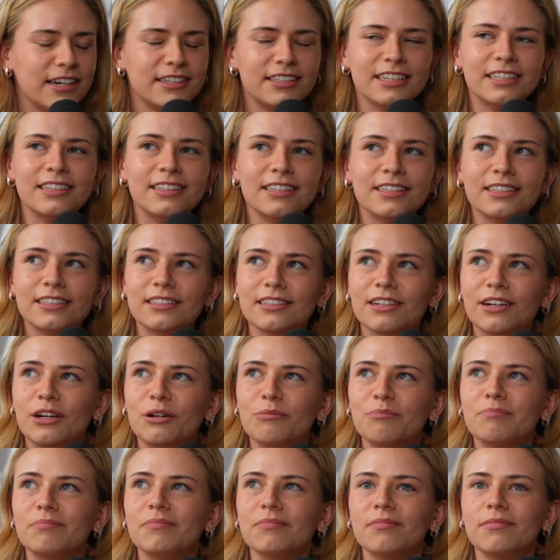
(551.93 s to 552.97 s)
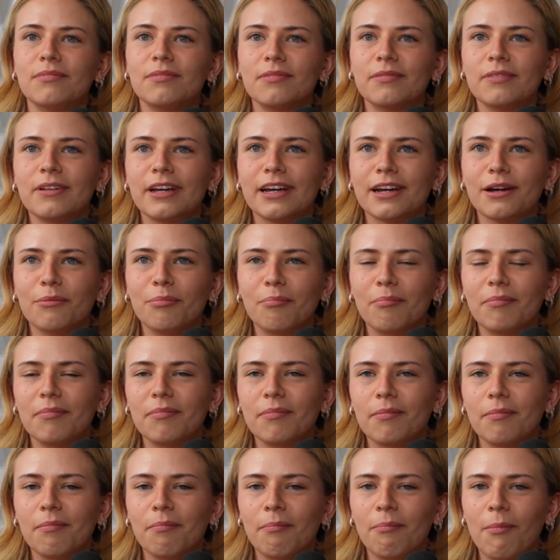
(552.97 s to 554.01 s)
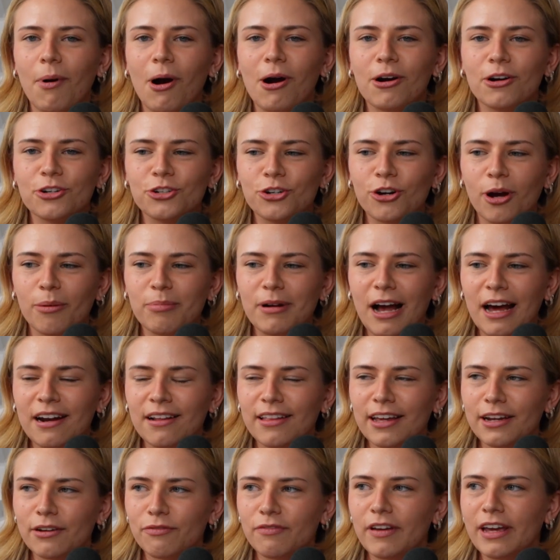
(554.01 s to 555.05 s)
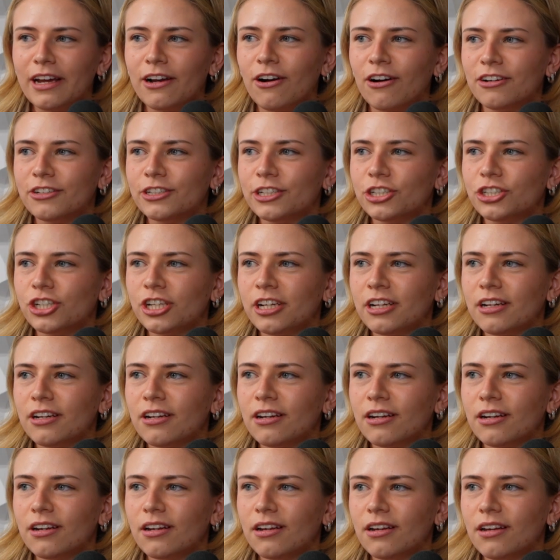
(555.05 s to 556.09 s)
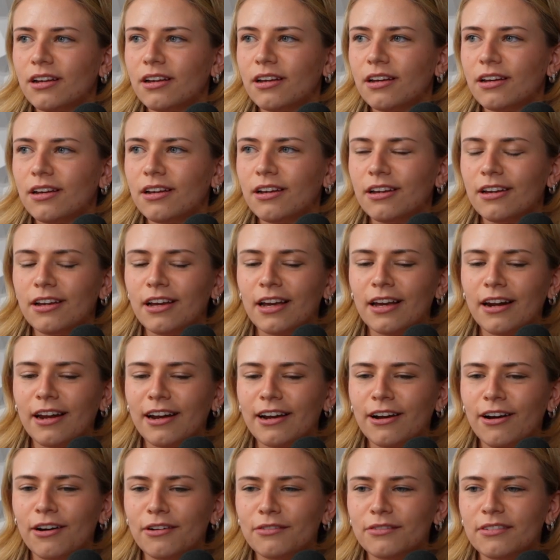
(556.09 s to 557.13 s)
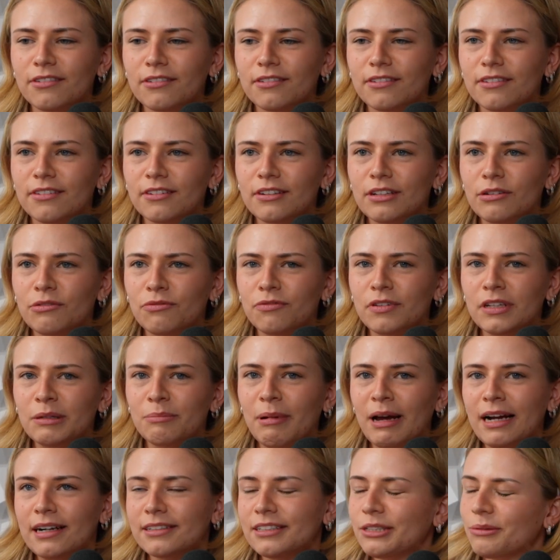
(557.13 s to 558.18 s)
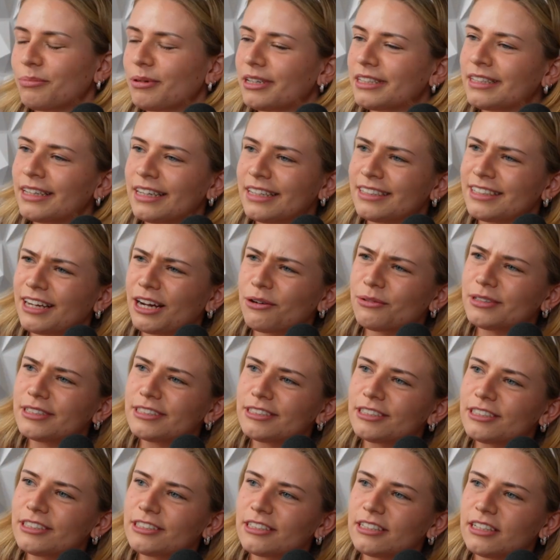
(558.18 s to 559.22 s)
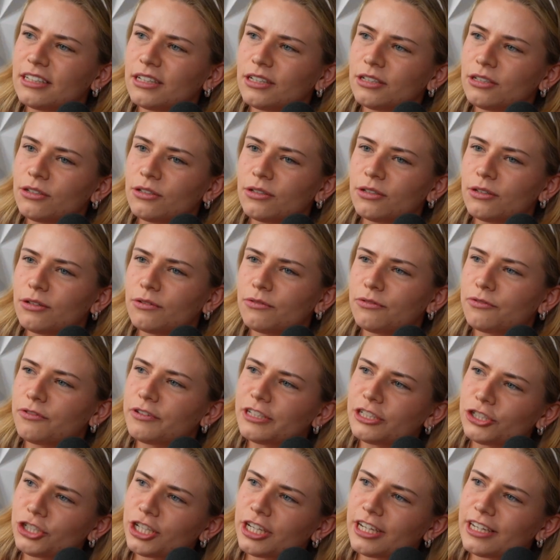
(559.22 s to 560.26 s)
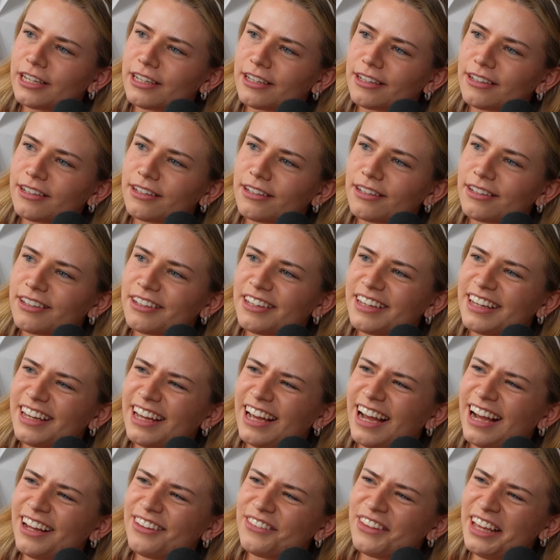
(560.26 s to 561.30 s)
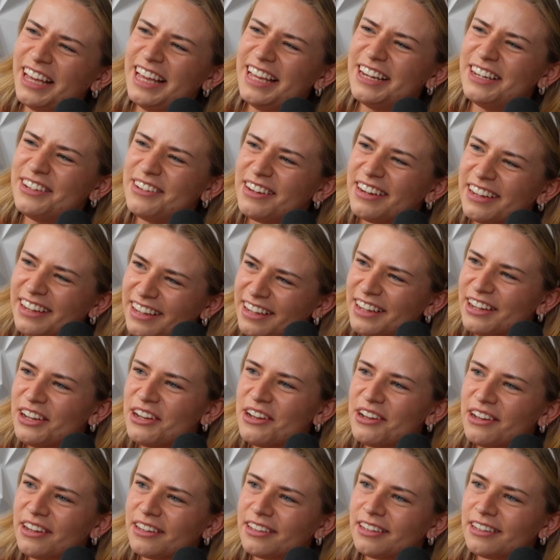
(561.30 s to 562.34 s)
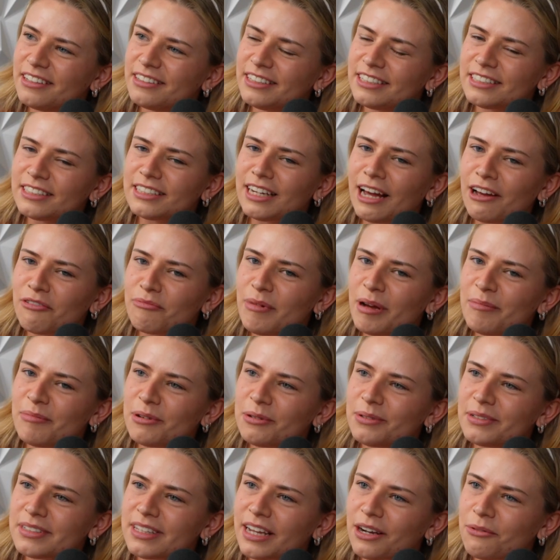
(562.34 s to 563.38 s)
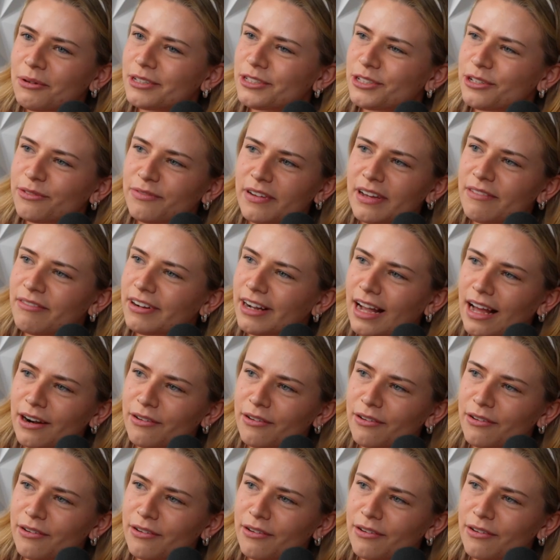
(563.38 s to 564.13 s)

did this like mock shop kind of like fake audition, and I got feedback to pretend I was fishing, and then the staff member was like, "What's your favorite kind